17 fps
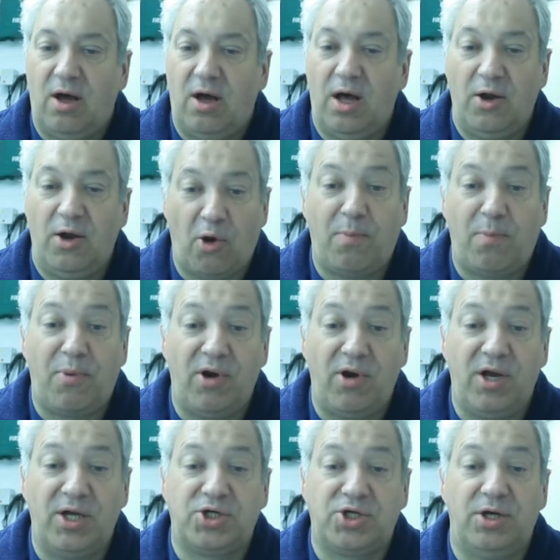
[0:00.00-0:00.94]

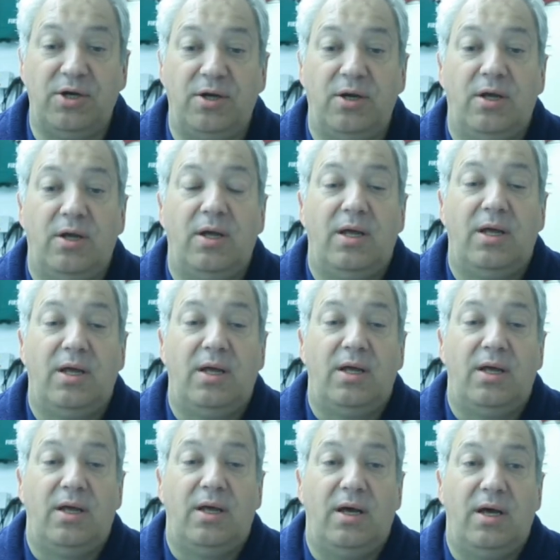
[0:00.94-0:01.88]
operation
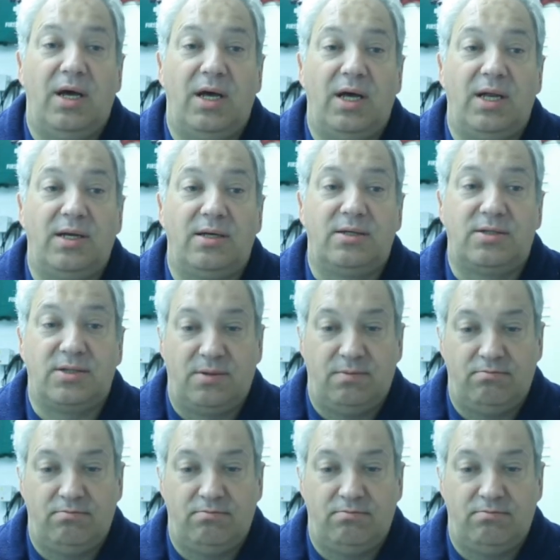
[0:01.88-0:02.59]
and